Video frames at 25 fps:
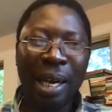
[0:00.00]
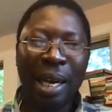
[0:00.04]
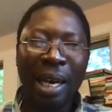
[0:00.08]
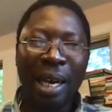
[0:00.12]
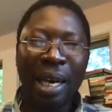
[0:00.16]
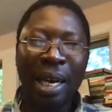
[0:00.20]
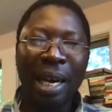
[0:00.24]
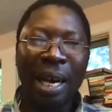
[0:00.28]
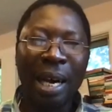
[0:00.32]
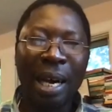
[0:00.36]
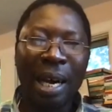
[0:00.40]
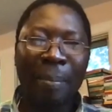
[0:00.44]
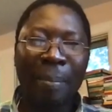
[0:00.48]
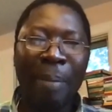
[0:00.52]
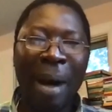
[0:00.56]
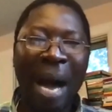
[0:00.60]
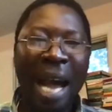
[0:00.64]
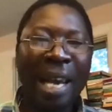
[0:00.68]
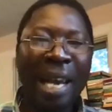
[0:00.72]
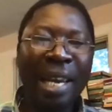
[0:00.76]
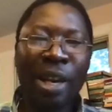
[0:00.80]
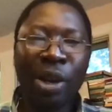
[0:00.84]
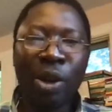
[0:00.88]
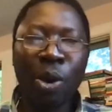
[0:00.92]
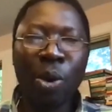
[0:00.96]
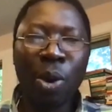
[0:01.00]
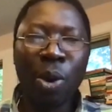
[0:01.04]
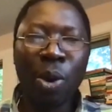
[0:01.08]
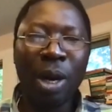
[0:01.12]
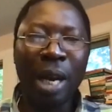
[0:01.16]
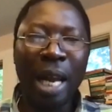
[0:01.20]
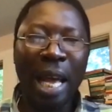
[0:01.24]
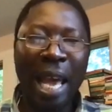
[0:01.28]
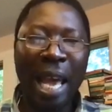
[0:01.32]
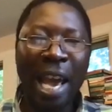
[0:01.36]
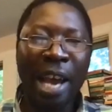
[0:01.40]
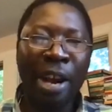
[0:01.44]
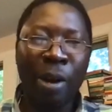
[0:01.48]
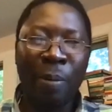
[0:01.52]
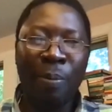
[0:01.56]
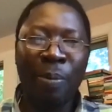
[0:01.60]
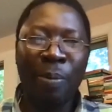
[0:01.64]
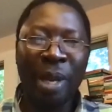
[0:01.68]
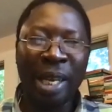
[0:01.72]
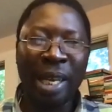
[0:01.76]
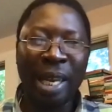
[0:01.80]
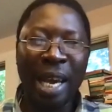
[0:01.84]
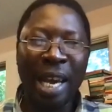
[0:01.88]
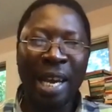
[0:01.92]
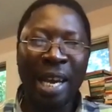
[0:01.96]
uh, bilingual
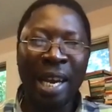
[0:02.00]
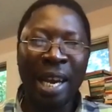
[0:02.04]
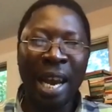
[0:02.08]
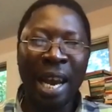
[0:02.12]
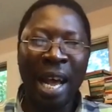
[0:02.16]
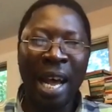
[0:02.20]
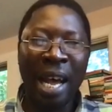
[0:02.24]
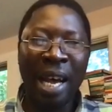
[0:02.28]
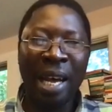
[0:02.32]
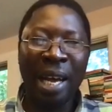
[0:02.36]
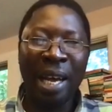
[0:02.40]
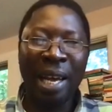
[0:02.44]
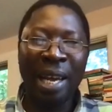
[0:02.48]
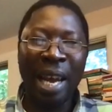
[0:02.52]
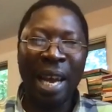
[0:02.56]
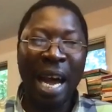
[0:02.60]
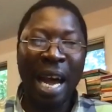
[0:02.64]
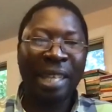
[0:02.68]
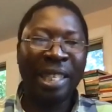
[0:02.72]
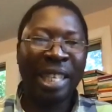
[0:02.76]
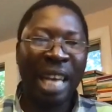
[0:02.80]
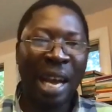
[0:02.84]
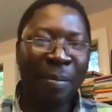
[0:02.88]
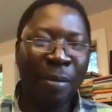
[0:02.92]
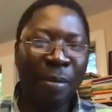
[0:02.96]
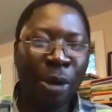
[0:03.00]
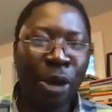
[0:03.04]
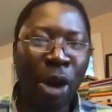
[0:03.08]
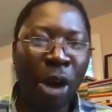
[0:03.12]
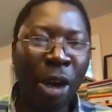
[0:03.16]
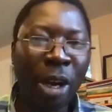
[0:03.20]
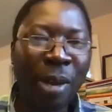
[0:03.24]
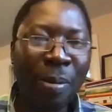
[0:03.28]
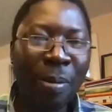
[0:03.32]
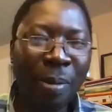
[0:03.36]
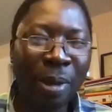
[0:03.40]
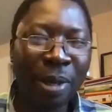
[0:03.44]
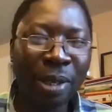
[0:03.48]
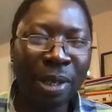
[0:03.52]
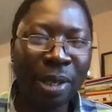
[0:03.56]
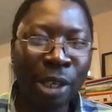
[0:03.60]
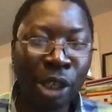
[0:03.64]
Arabic and, uh, and Ajami documents.